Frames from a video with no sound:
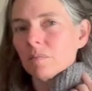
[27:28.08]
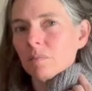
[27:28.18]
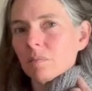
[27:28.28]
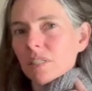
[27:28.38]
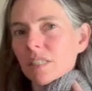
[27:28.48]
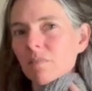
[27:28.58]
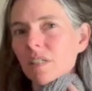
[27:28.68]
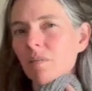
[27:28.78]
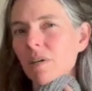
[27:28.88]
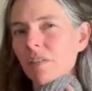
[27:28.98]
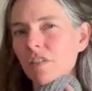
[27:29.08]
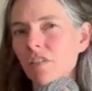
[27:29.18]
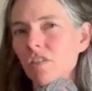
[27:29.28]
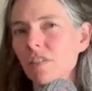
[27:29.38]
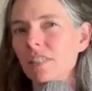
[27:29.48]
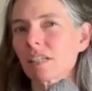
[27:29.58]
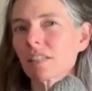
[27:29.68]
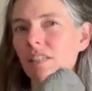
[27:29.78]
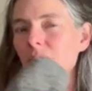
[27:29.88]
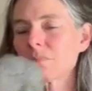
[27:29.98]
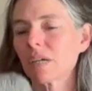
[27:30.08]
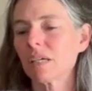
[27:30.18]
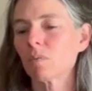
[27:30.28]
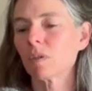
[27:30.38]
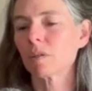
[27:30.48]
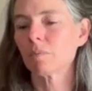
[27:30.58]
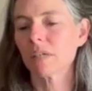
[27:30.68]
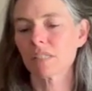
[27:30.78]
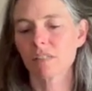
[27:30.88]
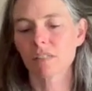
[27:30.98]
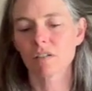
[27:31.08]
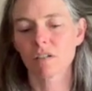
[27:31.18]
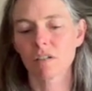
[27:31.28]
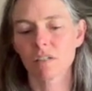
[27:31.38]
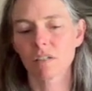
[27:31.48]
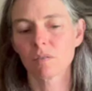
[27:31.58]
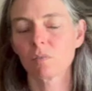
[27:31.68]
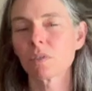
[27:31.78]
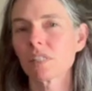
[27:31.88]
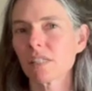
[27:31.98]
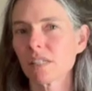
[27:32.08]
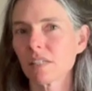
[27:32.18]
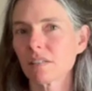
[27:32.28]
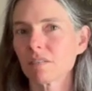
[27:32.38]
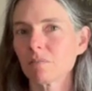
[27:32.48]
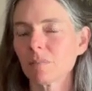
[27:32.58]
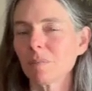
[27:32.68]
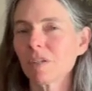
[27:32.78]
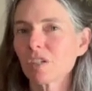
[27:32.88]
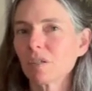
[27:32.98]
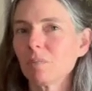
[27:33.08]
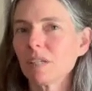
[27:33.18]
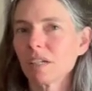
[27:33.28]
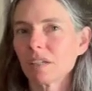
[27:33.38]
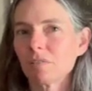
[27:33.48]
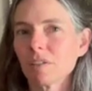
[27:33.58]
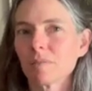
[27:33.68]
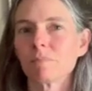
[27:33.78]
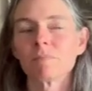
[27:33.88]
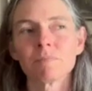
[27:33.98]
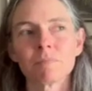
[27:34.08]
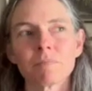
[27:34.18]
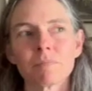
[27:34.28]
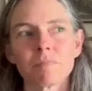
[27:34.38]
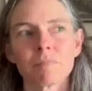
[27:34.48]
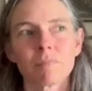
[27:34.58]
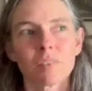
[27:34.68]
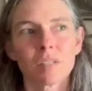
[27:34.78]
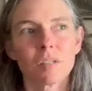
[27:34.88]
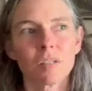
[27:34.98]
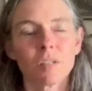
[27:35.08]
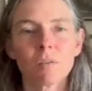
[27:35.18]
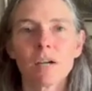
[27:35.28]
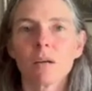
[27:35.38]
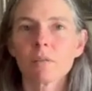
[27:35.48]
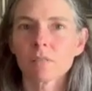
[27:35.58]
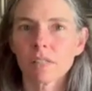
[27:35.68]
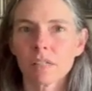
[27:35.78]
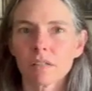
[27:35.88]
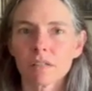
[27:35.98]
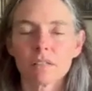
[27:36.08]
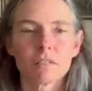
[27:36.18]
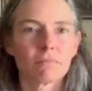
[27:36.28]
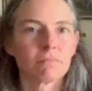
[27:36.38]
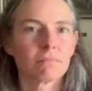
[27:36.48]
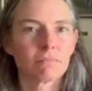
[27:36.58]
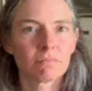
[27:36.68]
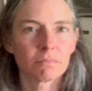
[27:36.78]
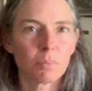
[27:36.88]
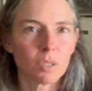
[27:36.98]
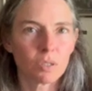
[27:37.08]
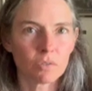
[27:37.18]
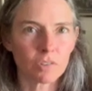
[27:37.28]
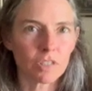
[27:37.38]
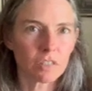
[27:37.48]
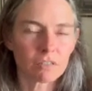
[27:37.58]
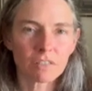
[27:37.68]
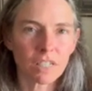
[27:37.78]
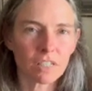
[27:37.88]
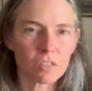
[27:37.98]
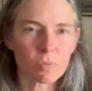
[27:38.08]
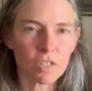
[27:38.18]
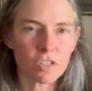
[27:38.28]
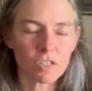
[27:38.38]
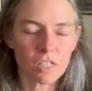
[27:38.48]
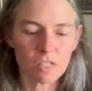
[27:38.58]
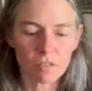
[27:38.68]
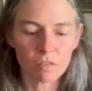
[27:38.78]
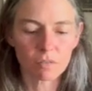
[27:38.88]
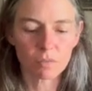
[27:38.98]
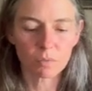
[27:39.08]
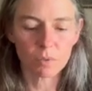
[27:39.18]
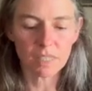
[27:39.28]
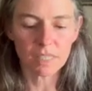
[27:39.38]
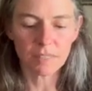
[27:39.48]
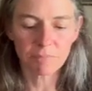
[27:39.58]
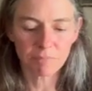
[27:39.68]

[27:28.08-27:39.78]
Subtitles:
But something about this just says it might work best as a cardigan. We'll see. Maybe it could be kind of a, you know, outer layer pullover kind of sweatshirt deal. We'll see.